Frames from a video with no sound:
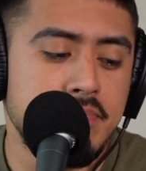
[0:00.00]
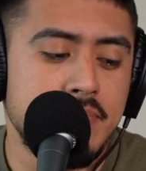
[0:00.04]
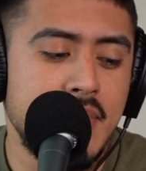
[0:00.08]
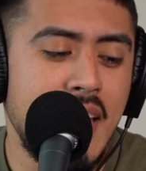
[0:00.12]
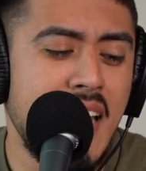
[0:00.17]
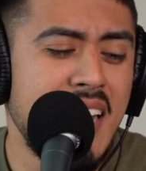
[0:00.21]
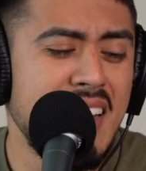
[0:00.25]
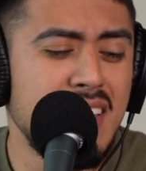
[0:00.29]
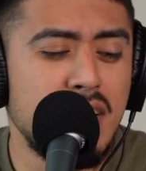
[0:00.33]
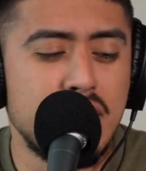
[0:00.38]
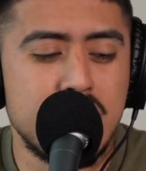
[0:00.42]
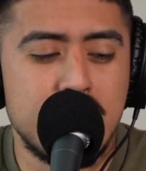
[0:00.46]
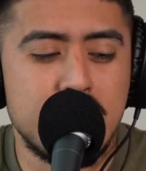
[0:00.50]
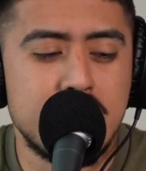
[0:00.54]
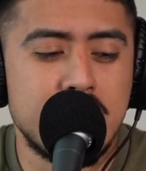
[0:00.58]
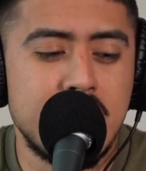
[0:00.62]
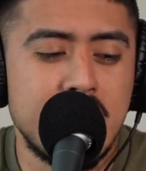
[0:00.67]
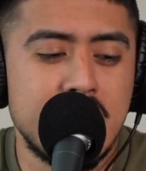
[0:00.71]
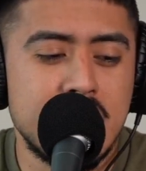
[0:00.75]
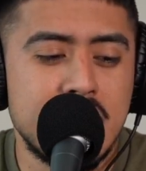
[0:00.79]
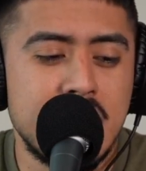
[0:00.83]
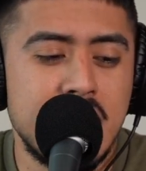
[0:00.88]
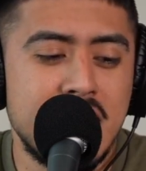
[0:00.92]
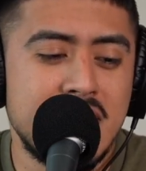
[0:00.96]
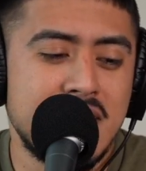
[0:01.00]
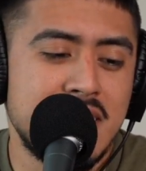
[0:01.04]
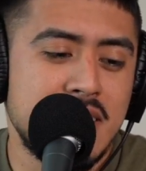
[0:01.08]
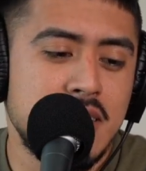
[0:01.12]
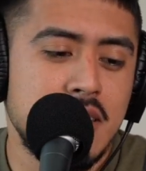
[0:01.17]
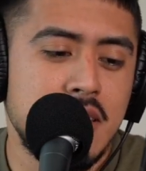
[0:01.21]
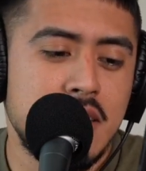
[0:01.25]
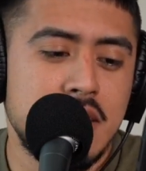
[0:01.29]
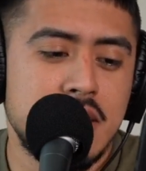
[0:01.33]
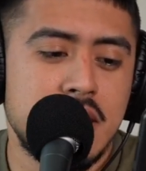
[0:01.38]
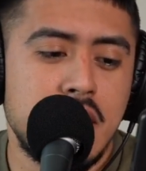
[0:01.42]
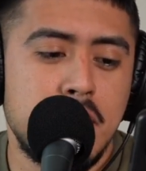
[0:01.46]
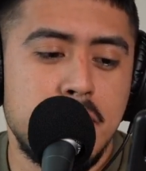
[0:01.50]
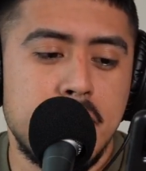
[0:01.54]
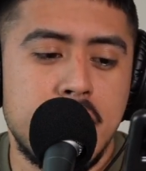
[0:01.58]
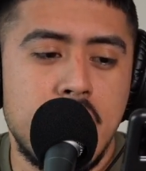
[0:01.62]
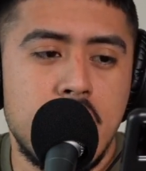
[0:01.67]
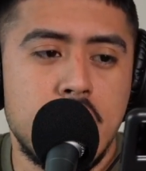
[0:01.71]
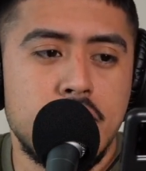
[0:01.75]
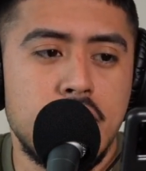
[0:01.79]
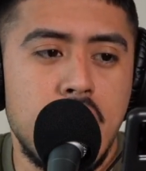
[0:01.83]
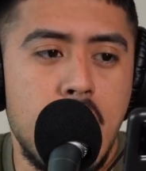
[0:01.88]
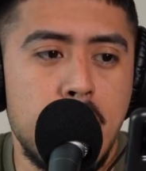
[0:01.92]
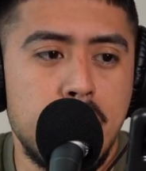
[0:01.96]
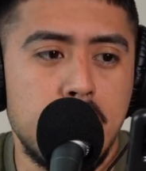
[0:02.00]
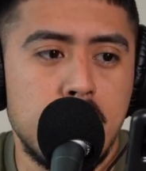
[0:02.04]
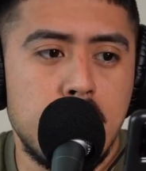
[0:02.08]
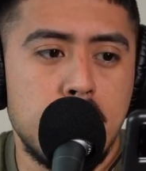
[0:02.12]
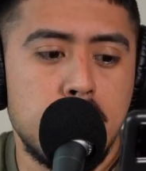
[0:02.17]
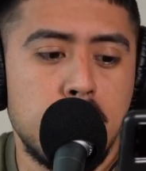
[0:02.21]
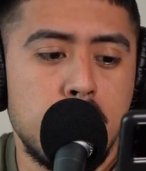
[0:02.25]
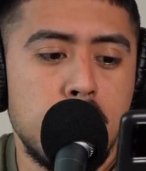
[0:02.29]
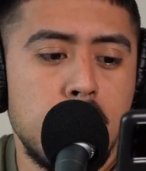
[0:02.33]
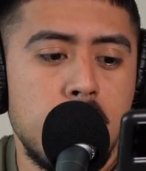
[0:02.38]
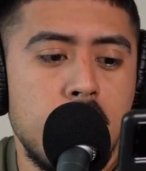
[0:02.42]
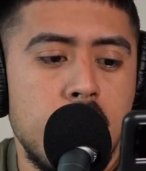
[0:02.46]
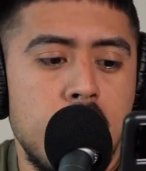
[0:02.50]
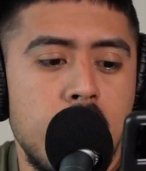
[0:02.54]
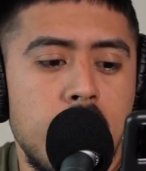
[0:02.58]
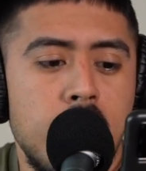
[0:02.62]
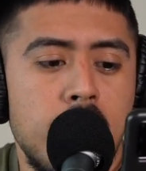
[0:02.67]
Any of those things. This is going to be kind of applicable.